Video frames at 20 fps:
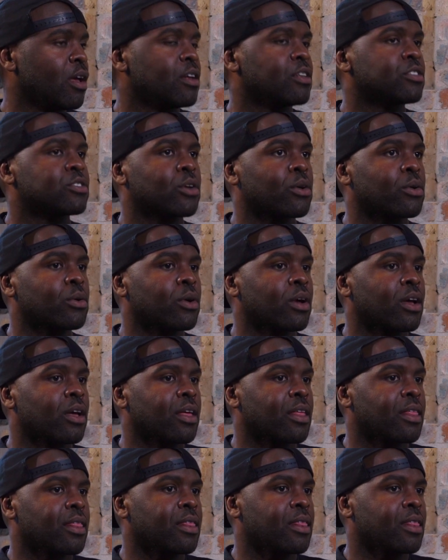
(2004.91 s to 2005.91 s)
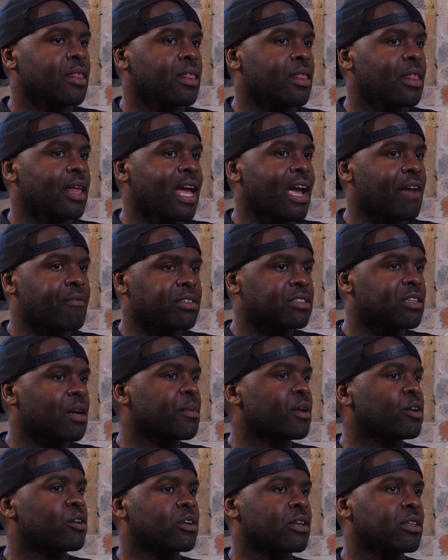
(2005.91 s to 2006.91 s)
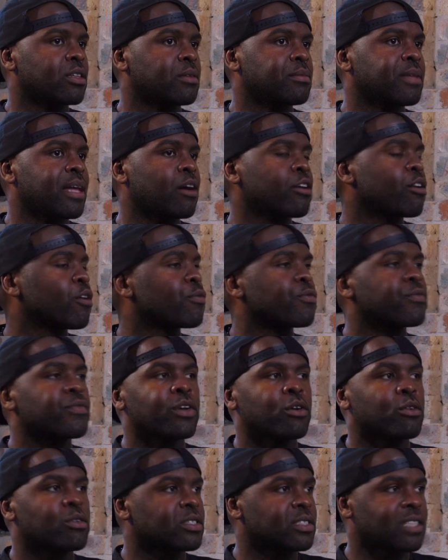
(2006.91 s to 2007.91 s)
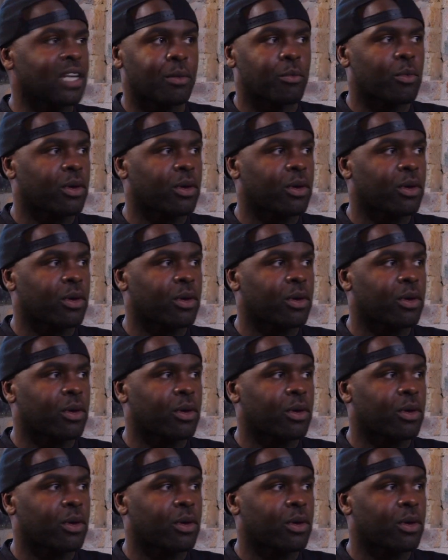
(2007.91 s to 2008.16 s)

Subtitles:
So every time I look at them now, I don't feel the same